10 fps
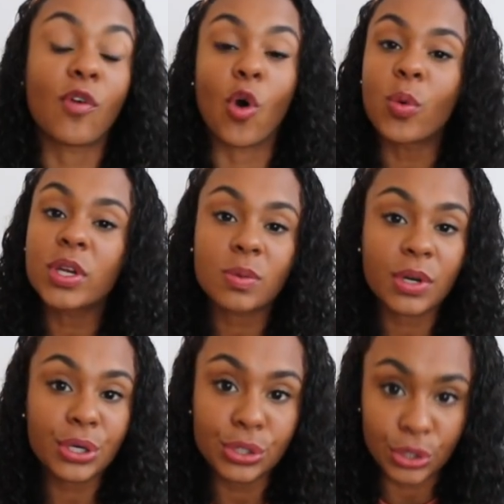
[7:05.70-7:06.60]
always
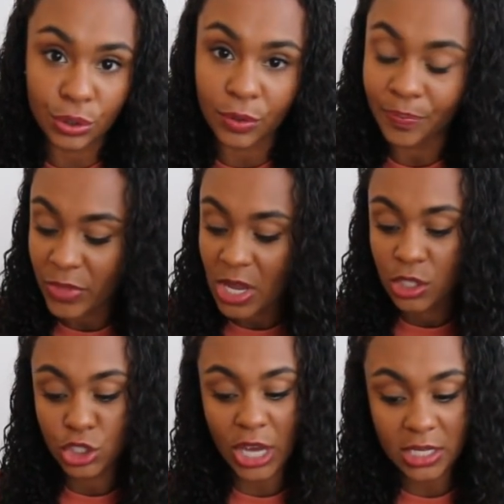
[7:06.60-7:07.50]
wanted to do,
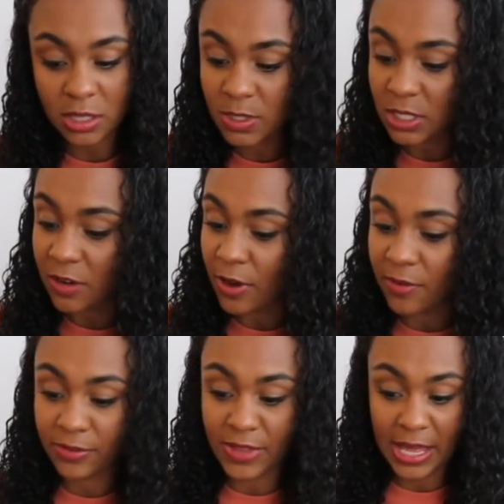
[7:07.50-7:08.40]
check some stuff
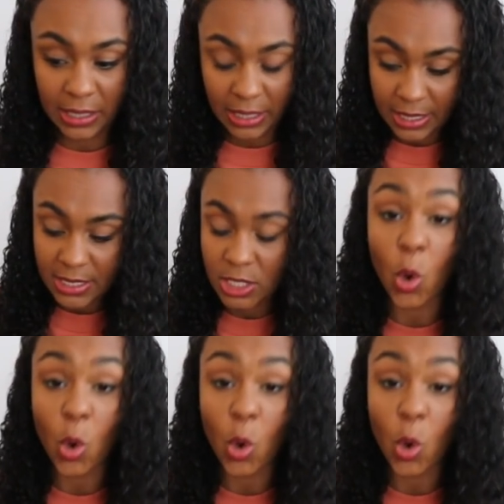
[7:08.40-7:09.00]
off of that list,